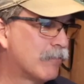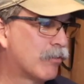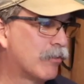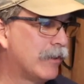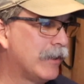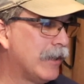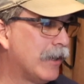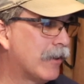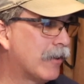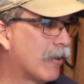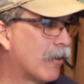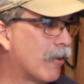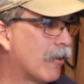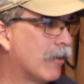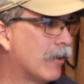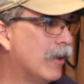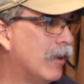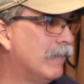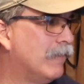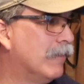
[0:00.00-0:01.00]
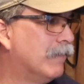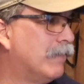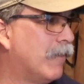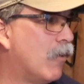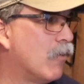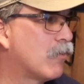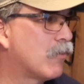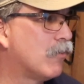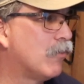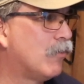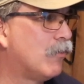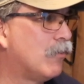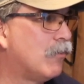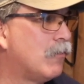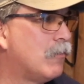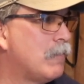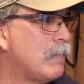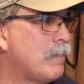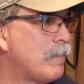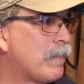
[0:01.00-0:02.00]
pretty unheard of. The
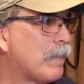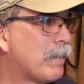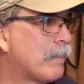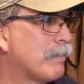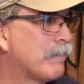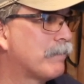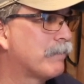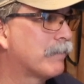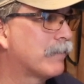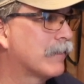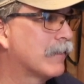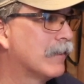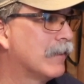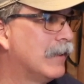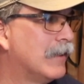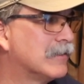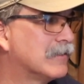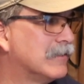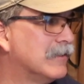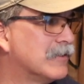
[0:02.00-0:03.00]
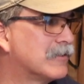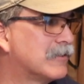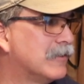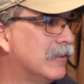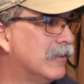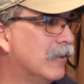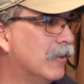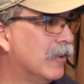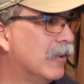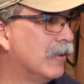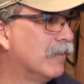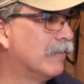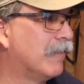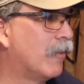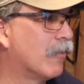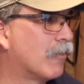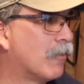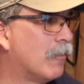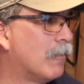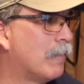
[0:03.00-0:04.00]
vocal, let's listen a little of the
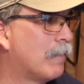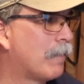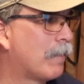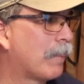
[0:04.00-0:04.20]
vocal.